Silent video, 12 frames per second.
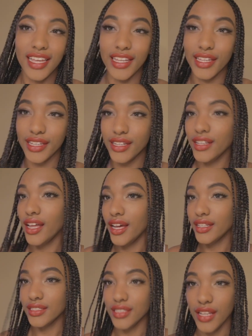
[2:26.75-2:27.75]
like a
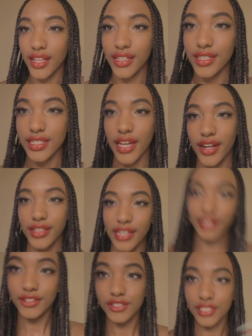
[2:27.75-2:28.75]
lot less hair
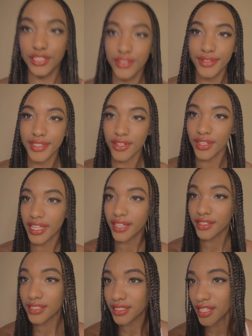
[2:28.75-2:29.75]
that I usually use and all that
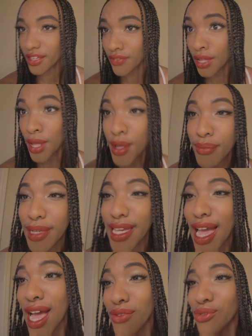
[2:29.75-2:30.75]
good stuff. But
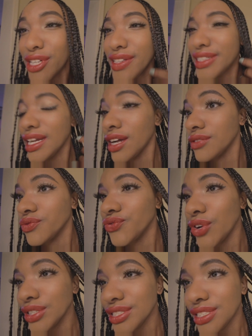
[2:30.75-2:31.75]
yeah, I'm wearing
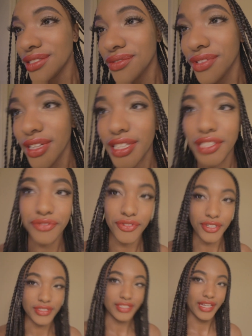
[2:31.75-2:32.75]
fall sleeves for like the
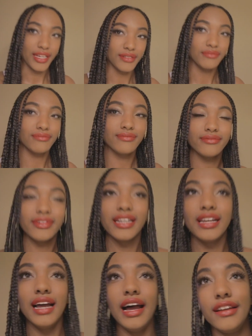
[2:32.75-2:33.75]
first time.
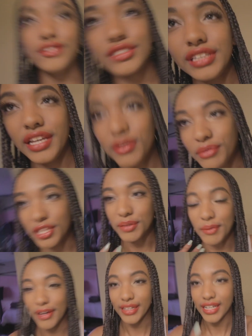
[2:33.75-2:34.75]
I usually can't put
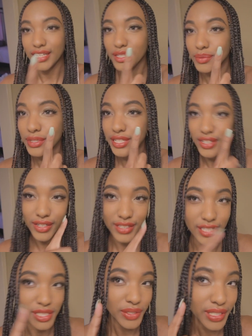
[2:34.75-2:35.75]
them on. I did pretty good on
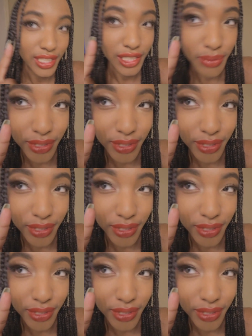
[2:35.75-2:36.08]
this one,